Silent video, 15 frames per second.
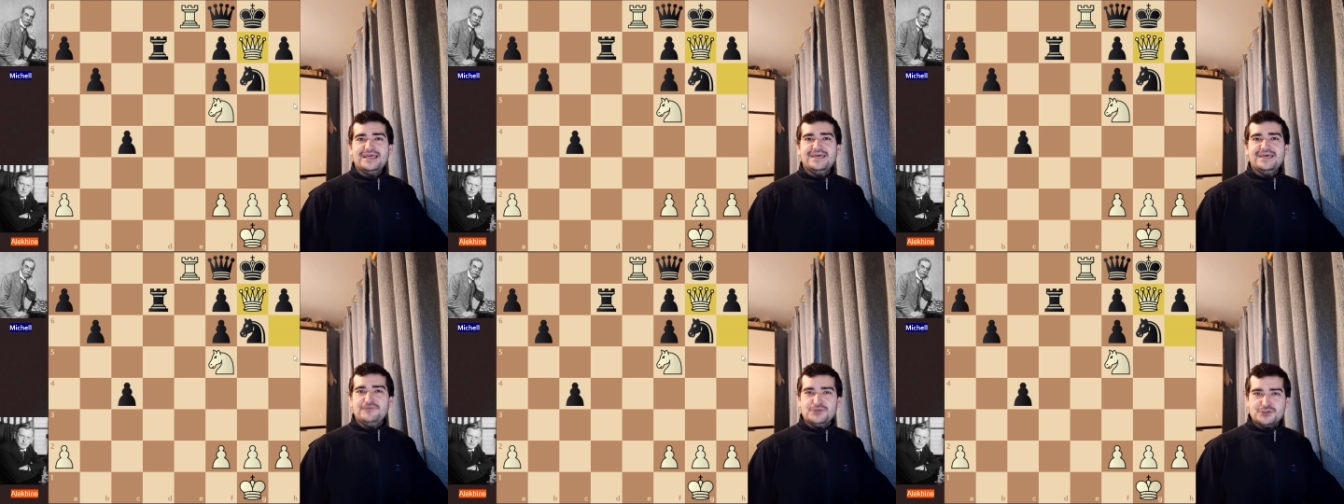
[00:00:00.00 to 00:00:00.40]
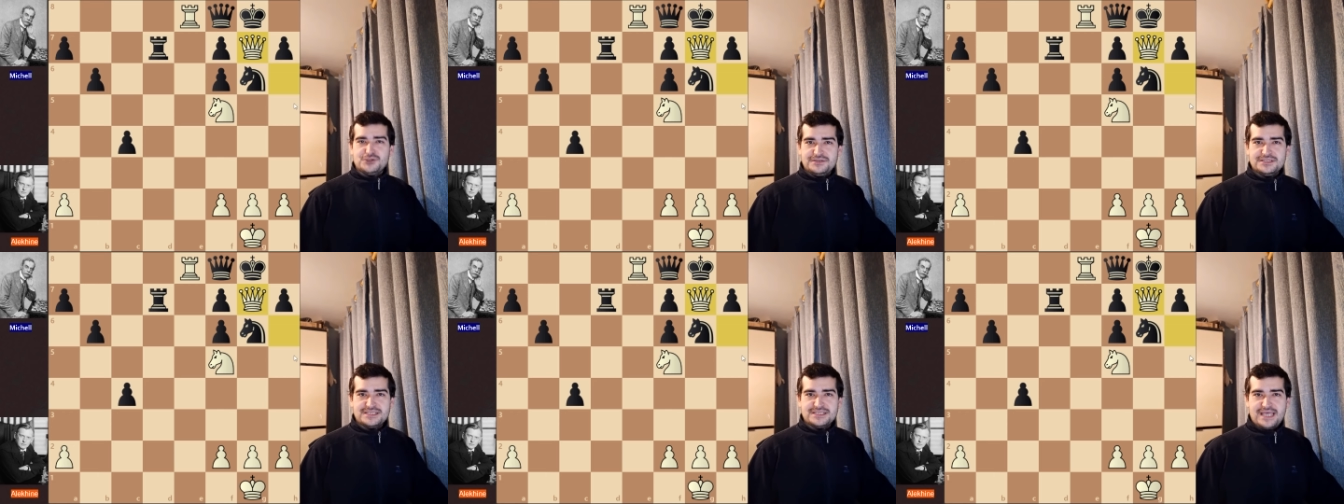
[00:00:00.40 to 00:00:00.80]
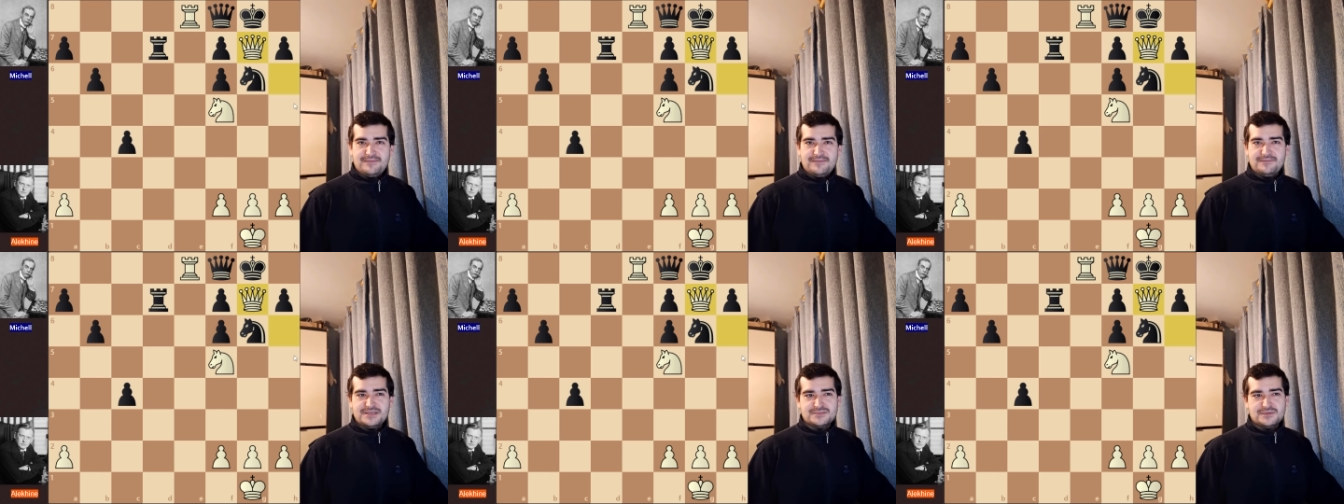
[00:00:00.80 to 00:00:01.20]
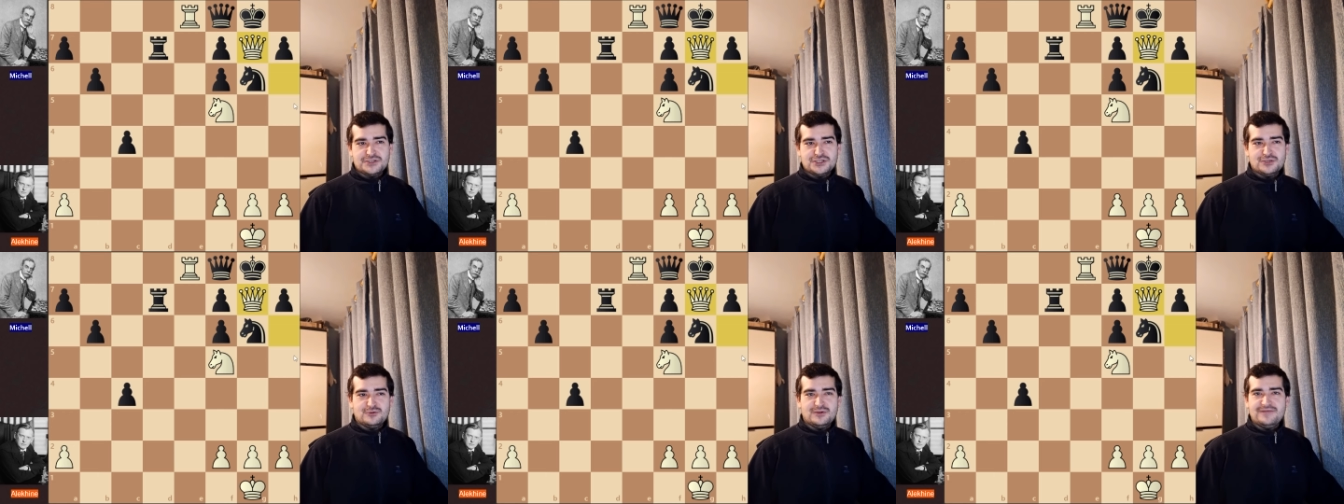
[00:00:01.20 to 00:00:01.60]
If you enjoyed this game, please
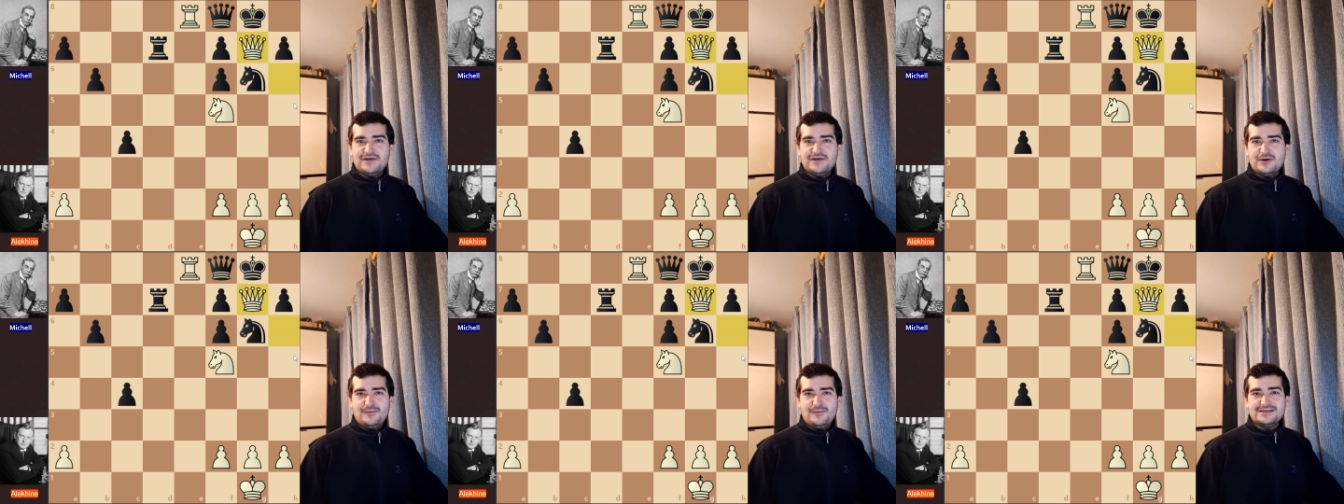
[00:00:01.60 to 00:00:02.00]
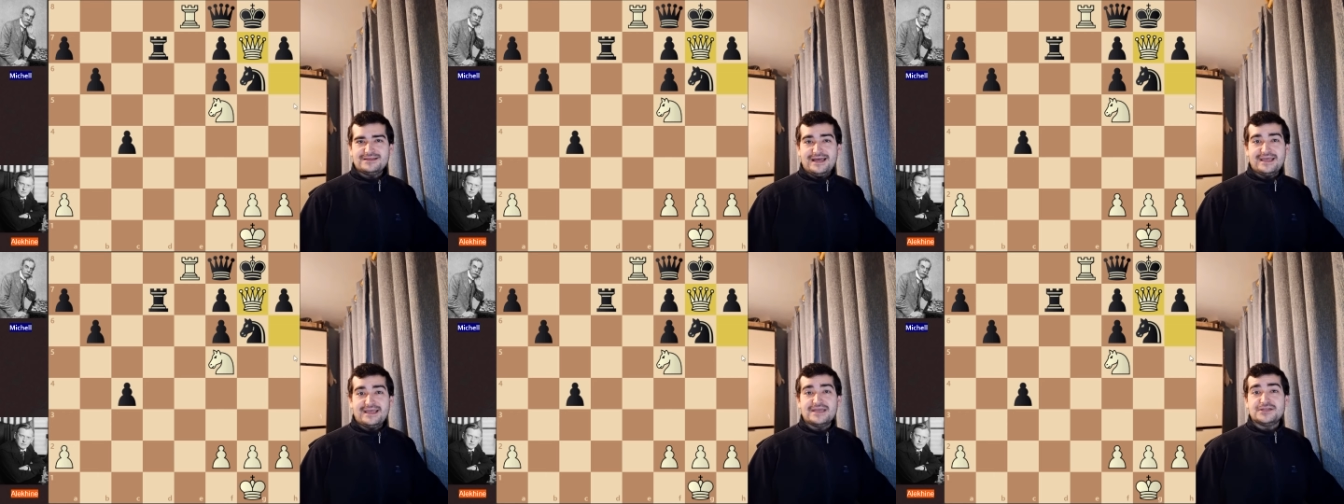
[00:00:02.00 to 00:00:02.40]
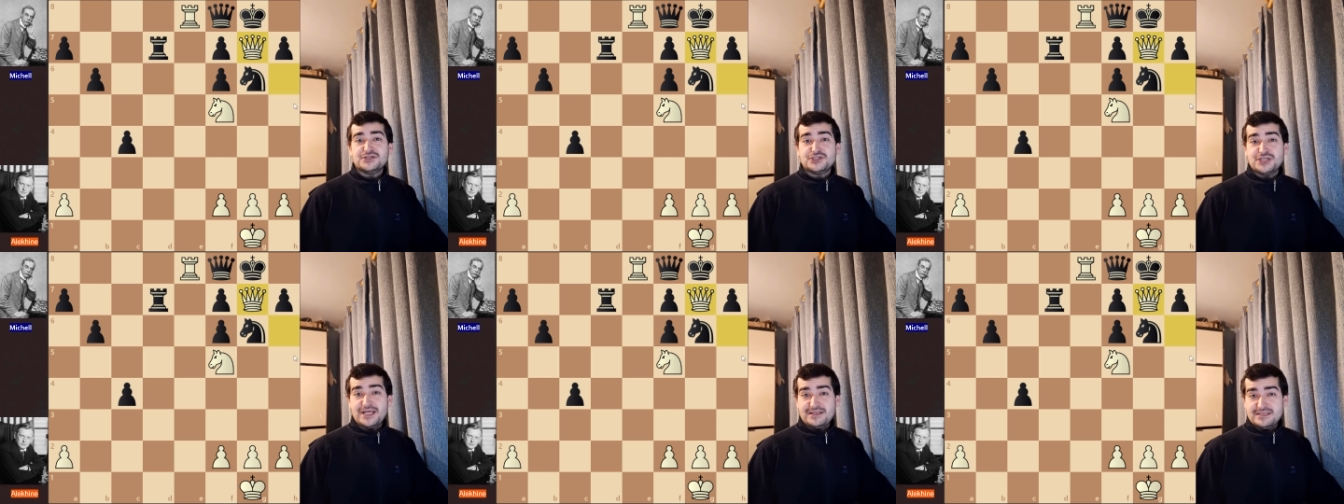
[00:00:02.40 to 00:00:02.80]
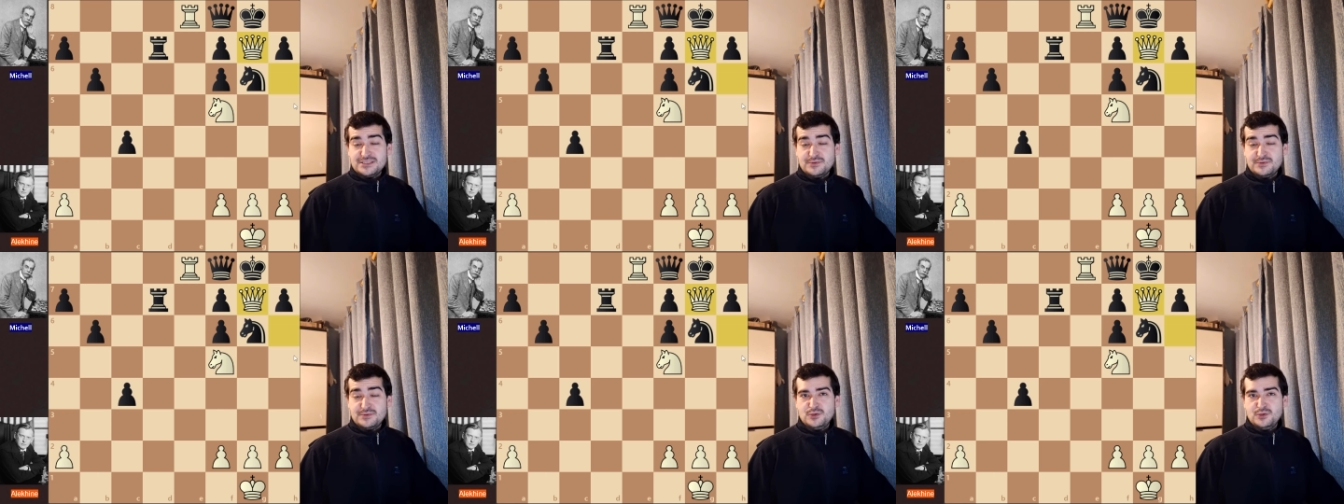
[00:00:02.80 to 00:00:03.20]
make sure to leave a comment, like, and share
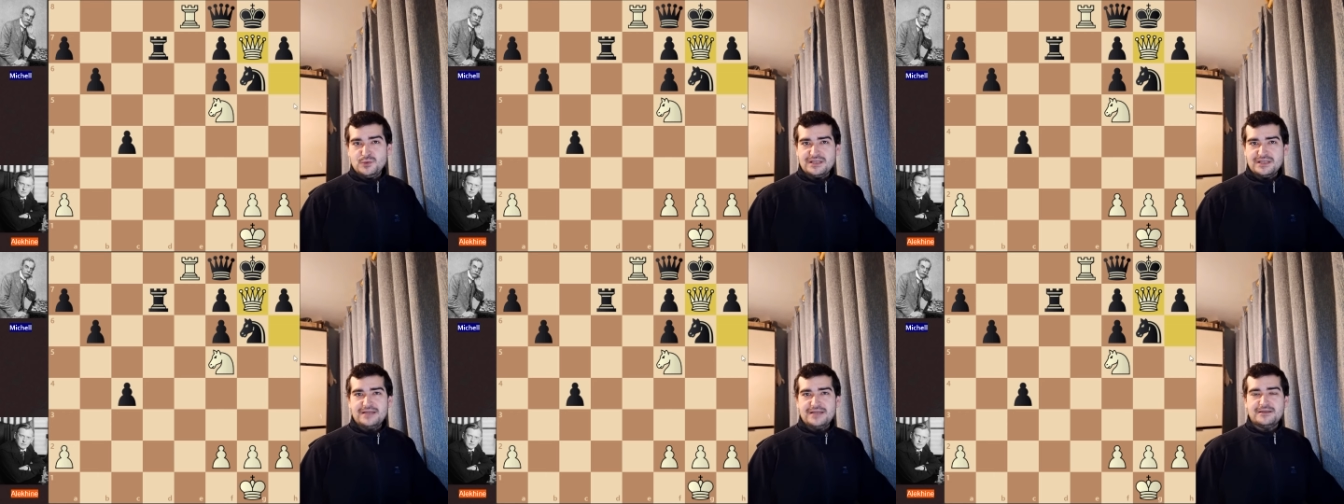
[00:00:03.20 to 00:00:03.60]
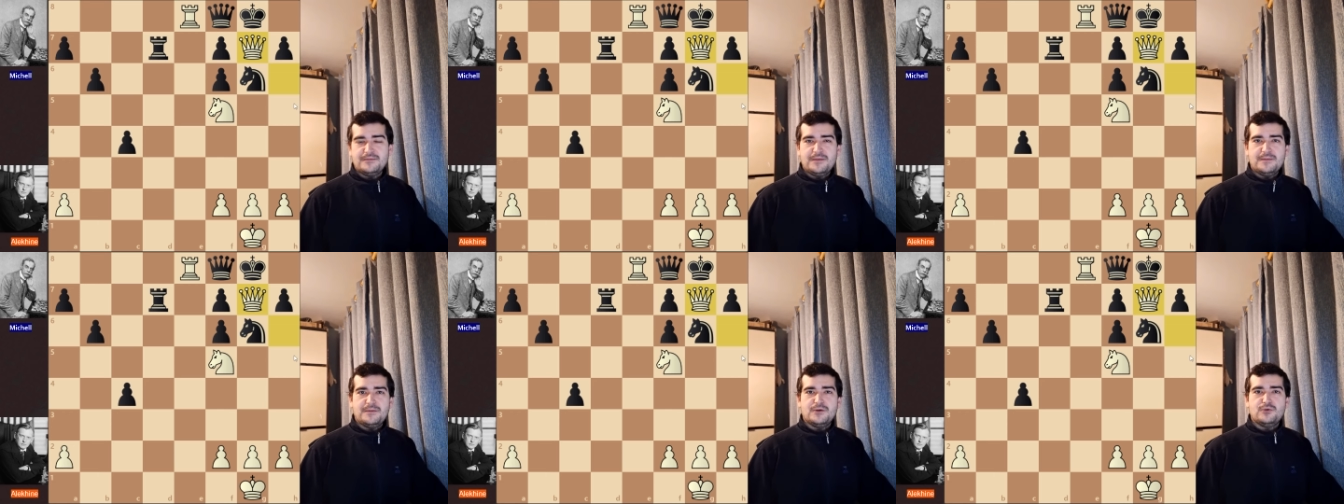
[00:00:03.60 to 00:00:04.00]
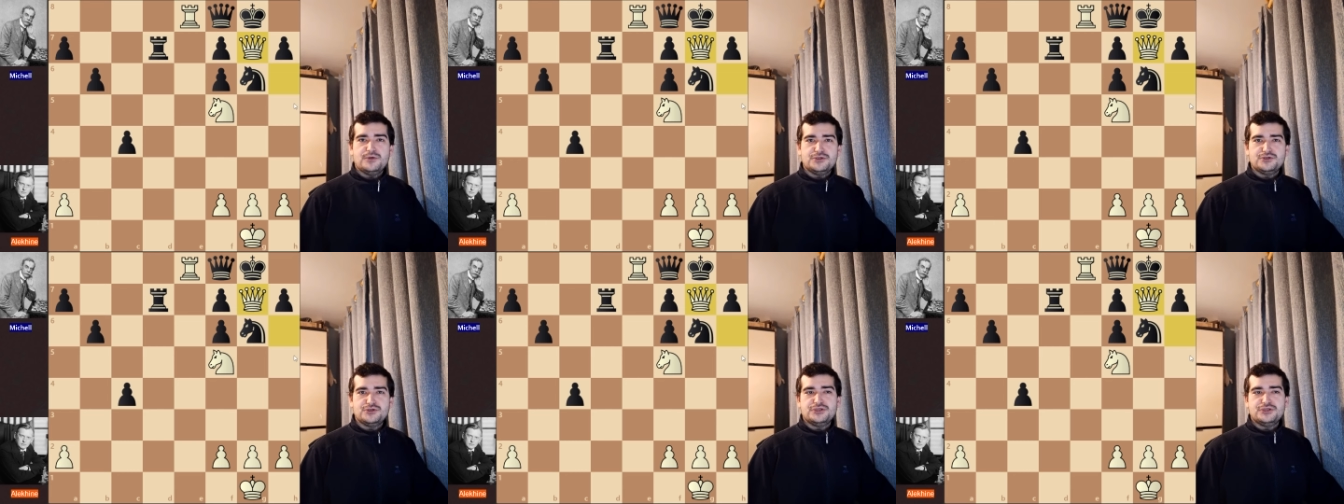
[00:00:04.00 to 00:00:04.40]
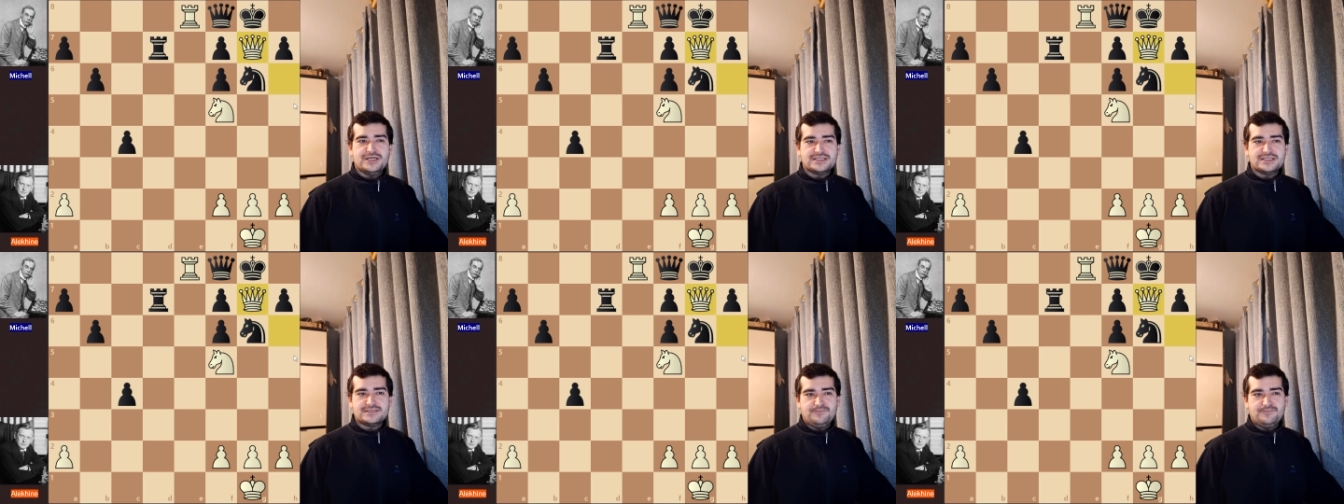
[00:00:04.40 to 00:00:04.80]
this video with other people who enjoy
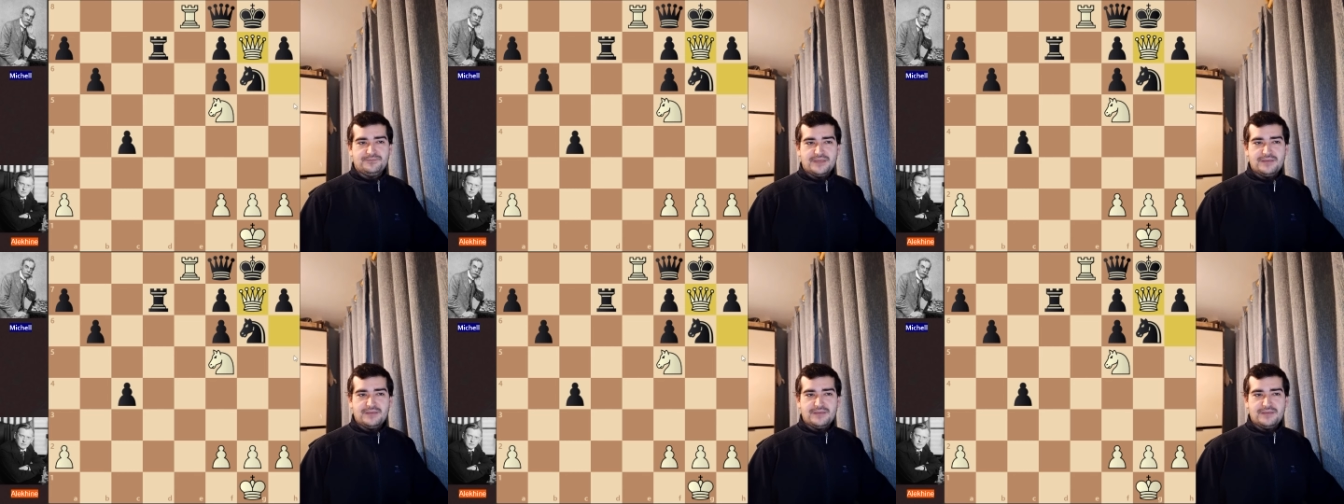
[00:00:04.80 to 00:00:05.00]
chess,